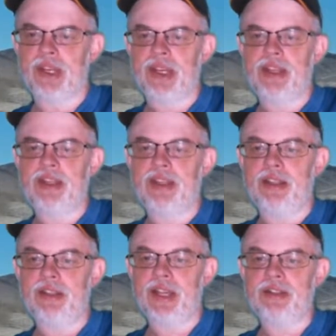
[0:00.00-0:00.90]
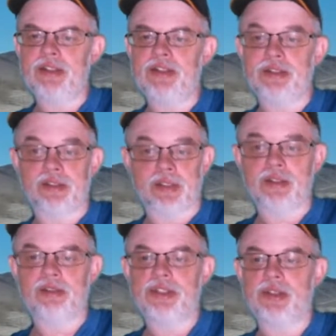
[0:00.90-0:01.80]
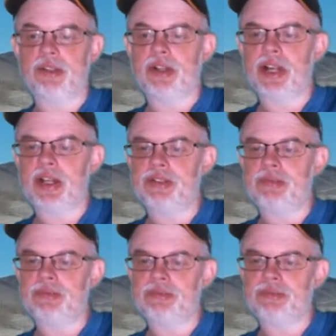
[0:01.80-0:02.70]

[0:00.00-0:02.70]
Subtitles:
Hey, in Texas, it's illegal to sell your eyes.